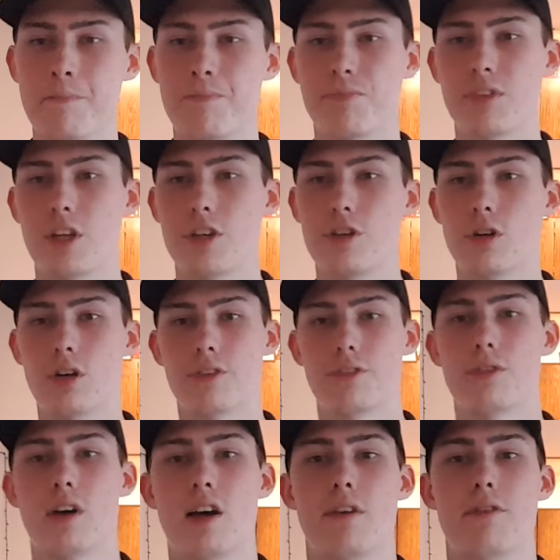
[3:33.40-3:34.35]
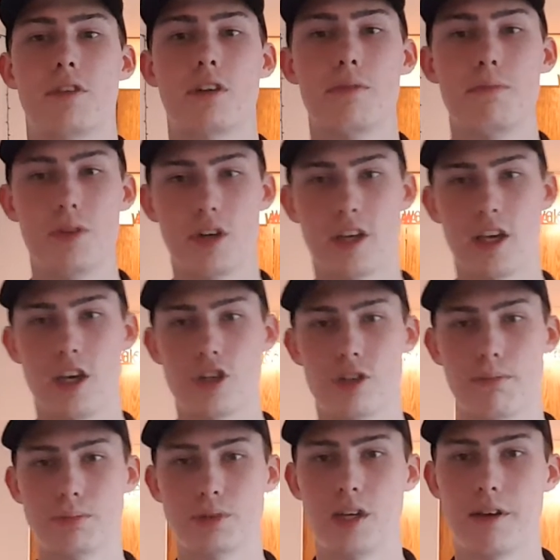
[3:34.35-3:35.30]
And then you also have a
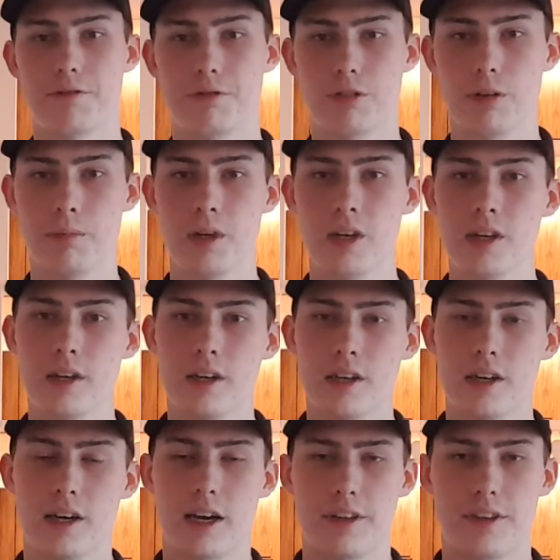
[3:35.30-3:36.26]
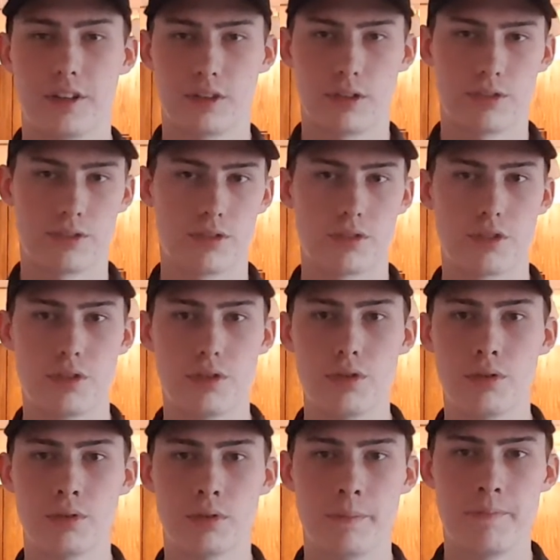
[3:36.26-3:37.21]
communication platform. I think those are
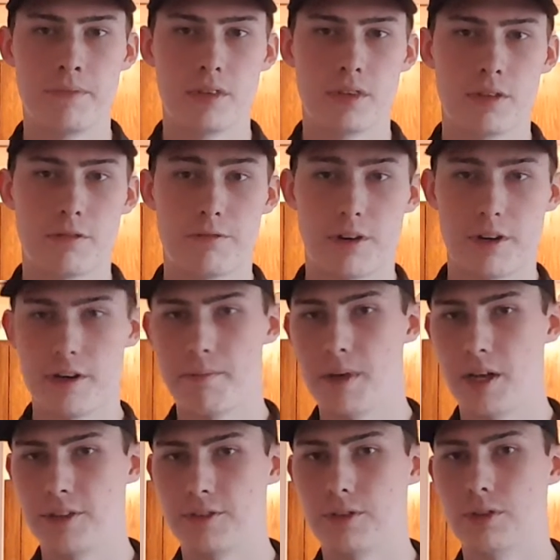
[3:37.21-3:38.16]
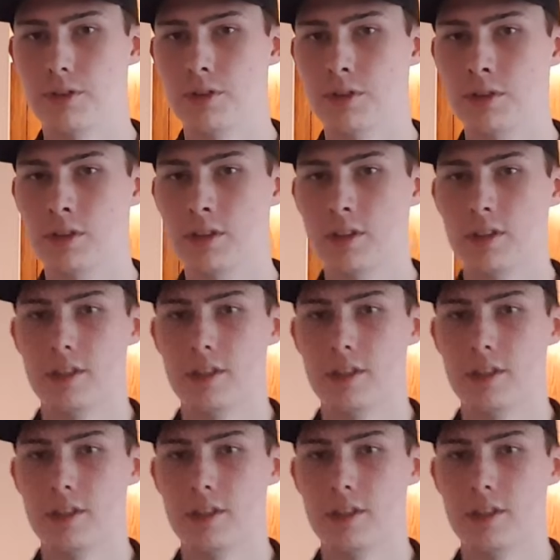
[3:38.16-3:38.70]
two fundamental